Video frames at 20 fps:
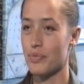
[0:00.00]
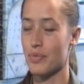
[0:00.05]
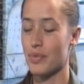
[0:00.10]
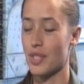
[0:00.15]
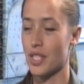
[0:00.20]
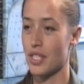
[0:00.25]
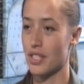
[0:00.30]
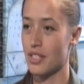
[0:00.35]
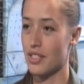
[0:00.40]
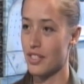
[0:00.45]

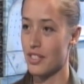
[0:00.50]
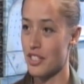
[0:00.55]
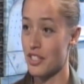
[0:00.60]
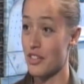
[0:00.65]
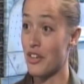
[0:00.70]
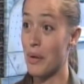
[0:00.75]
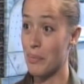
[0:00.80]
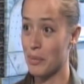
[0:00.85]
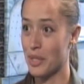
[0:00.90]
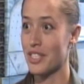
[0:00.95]
the, the
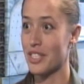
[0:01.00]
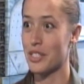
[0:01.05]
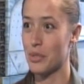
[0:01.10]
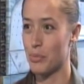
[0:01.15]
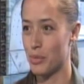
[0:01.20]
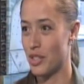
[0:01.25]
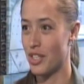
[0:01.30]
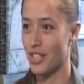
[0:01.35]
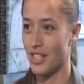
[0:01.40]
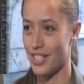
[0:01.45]
ceramics
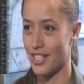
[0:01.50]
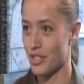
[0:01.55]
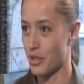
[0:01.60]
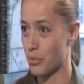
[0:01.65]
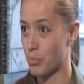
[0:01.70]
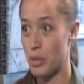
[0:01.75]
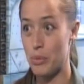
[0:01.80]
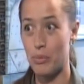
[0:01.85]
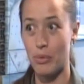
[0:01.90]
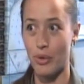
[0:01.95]
communities or
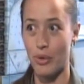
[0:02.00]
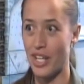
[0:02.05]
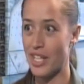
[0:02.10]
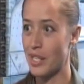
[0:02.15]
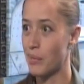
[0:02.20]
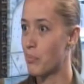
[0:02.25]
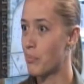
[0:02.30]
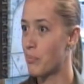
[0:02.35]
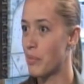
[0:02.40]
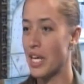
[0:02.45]
people,
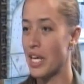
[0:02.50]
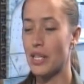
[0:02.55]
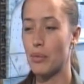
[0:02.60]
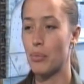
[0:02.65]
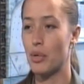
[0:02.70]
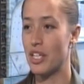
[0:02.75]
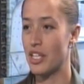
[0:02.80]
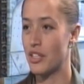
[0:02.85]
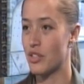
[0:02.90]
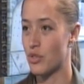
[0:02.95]
any,
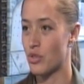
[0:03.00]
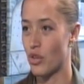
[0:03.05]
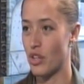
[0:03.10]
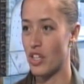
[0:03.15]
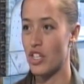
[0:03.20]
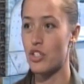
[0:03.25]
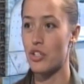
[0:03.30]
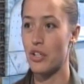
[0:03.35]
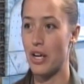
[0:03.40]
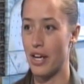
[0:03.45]
anybody who sort
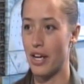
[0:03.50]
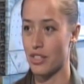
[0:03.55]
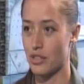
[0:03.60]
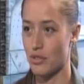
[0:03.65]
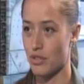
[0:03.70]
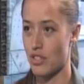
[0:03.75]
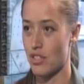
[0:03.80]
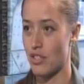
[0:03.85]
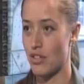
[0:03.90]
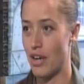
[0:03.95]
of interacts
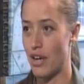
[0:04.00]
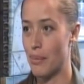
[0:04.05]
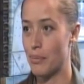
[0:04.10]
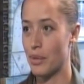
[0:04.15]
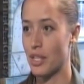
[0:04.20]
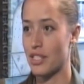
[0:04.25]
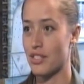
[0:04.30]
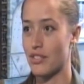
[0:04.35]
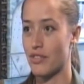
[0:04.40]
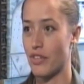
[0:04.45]
with
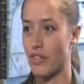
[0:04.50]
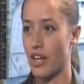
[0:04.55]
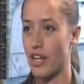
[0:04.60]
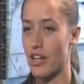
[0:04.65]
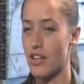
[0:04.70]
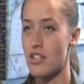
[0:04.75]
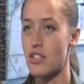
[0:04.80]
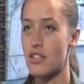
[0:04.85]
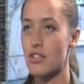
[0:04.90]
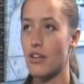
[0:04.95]
ceramics,
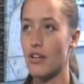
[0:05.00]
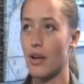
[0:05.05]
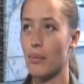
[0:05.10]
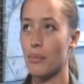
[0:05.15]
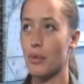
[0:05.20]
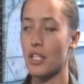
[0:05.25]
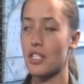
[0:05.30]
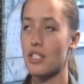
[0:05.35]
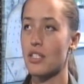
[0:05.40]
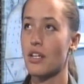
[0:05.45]
fired
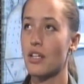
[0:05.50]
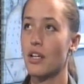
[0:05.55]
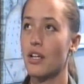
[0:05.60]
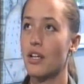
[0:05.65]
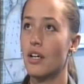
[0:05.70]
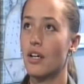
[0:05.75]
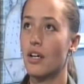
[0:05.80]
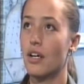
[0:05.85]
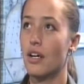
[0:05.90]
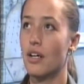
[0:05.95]
ceramics,
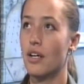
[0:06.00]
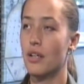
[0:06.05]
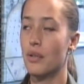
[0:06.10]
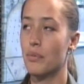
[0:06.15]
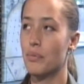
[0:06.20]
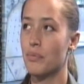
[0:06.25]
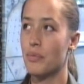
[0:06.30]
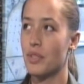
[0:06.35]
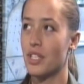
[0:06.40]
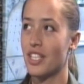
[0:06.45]

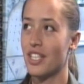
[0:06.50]
um,